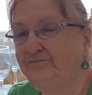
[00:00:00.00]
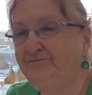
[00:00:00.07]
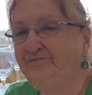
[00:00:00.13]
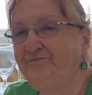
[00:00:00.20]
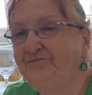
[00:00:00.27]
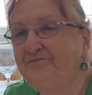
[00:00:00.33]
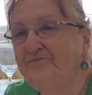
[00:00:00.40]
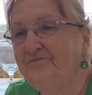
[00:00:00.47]
It's
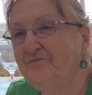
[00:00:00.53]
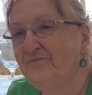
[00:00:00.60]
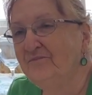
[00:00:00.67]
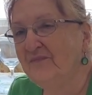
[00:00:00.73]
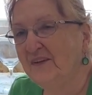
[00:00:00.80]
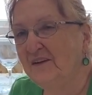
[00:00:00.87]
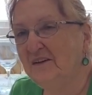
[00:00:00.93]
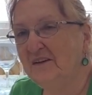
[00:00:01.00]
good.
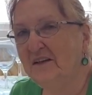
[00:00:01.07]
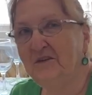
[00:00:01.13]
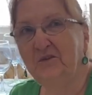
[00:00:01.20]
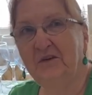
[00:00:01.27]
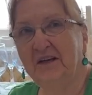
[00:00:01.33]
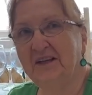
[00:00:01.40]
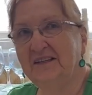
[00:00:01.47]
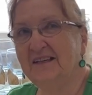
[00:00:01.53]
You can taste the
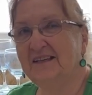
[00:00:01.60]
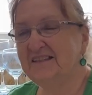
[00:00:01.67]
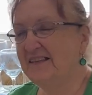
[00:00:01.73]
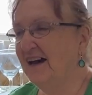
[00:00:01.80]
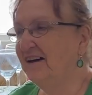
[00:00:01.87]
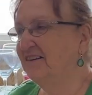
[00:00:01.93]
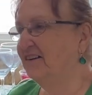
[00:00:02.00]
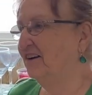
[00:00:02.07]
chocolate. really taste
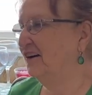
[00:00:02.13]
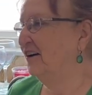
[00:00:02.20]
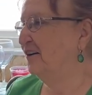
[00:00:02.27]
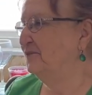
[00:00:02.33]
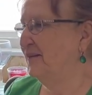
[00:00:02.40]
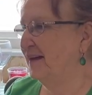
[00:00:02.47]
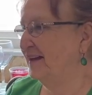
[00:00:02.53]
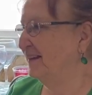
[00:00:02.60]
alcohol,
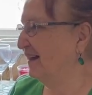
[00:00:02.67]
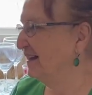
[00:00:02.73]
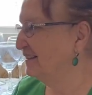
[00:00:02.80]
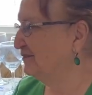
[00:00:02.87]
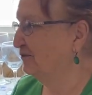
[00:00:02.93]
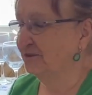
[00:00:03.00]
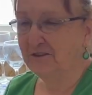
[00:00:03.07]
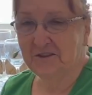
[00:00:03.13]
man.
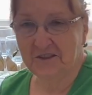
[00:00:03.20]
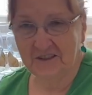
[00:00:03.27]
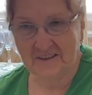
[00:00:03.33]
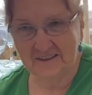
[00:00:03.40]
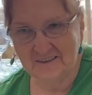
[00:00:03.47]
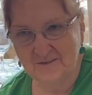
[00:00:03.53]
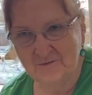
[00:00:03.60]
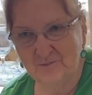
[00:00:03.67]
That's for sure.
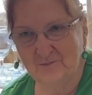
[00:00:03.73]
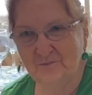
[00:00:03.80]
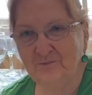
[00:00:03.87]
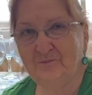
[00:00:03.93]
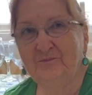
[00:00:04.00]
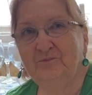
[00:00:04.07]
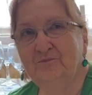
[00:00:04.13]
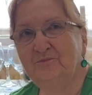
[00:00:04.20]
You can taste
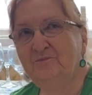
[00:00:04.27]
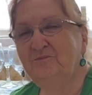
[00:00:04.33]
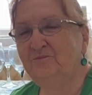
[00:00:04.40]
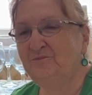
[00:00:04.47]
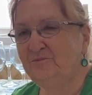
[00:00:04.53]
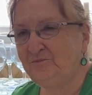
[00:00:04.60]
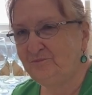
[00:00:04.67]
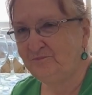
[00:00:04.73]
alcohol?
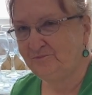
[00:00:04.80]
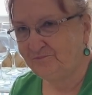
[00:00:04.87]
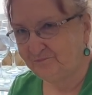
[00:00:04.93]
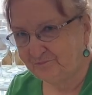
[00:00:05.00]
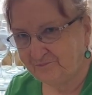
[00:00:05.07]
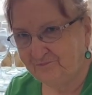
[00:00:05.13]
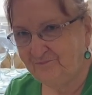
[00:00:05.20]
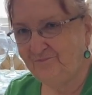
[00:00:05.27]

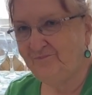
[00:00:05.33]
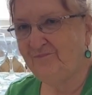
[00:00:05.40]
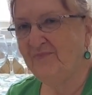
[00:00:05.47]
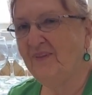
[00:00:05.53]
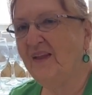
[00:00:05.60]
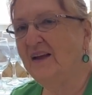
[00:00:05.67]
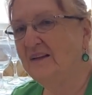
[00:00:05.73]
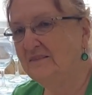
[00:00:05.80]

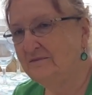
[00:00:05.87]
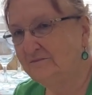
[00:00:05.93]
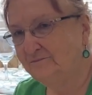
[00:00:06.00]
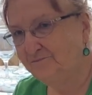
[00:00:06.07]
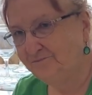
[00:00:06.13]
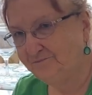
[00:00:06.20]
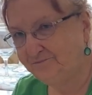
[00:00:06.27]
Really?